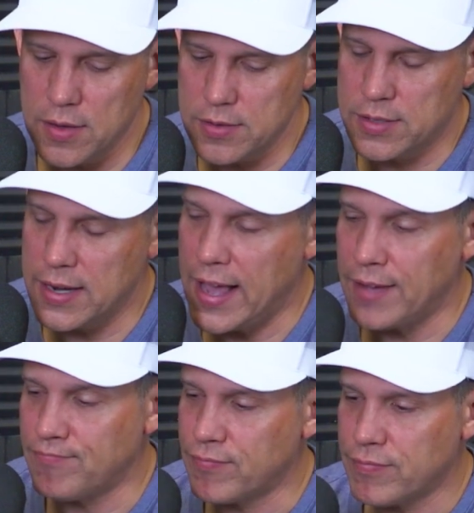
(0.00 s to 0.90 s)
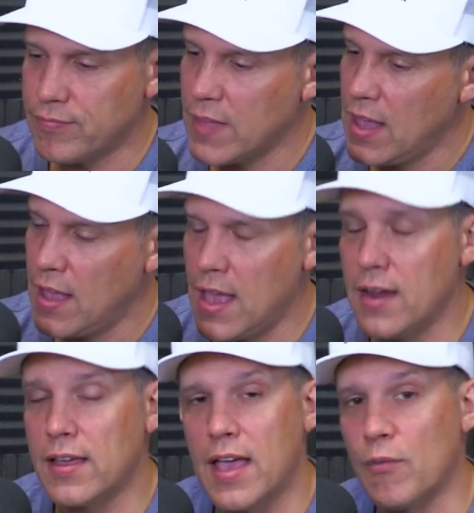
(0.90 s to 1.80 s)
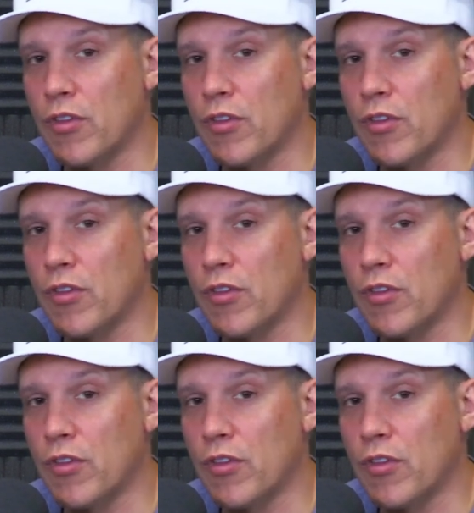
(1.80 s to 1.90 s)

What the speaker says: today. And again,